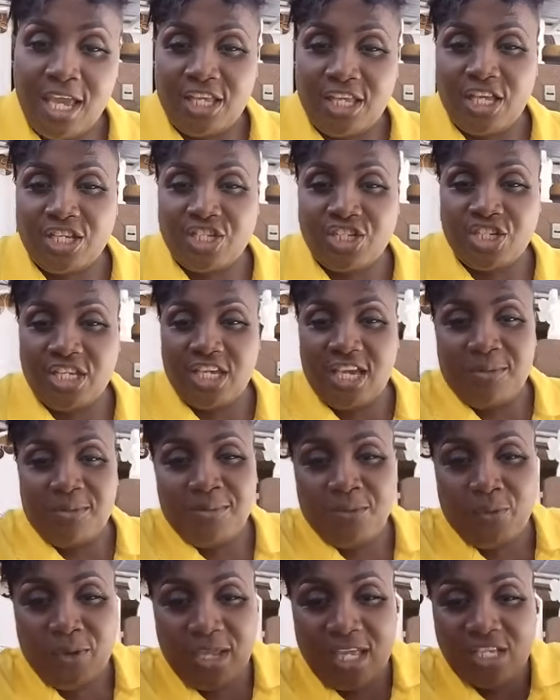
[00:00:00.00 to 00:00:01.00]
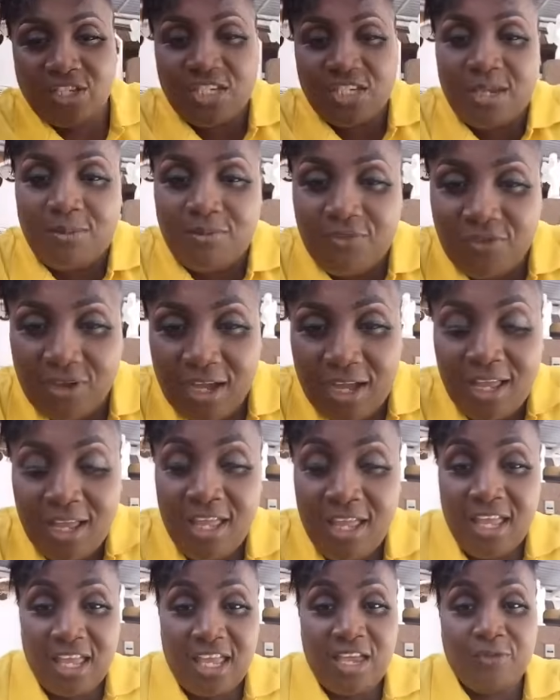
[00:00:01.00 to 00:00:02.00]
Yes, she am. Where you shame for?
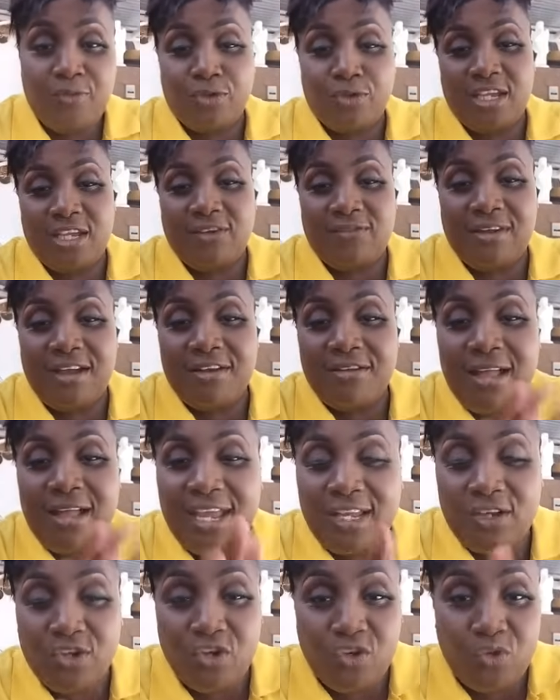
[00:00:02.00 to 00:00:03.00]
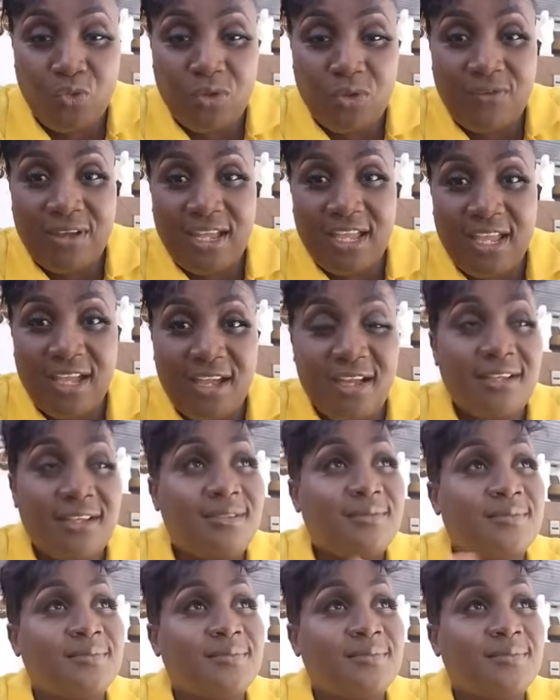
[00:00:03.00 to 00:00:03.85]
If we never write nothing over here.